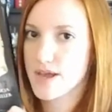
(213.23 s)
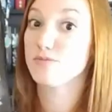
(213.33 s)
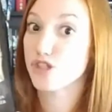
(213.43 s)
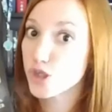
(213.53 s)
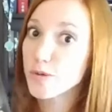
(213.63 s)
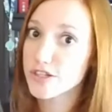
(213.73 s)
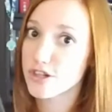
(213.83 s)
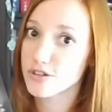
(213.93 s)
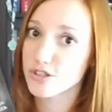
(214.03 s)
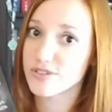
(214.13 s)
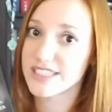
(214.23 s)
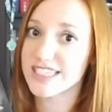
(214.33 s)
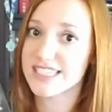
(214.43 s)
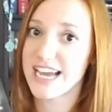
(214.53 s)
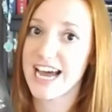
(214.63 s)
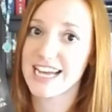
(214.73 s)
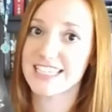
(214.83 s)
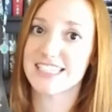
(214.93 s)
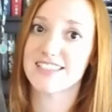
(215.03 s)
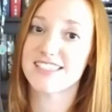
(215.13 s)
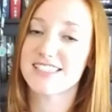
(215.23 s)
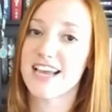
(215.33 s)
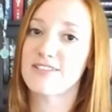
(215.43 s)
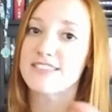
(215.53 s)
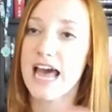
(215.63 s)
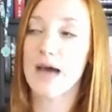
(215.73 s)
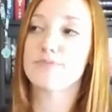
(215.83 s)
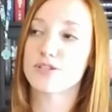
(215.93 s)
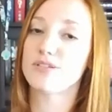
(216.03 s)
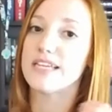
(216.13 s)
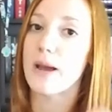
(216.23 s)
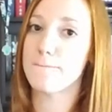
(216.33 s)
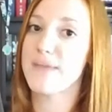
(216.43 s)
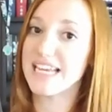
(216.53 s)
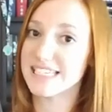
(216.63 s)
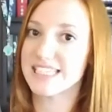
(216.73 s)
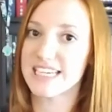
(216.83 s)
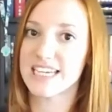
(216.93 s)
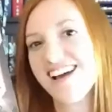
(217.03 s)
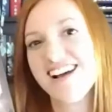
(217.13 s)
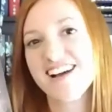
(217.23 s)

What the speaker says: I'm super stoked to read this, guys. This sounds absolutely amazing.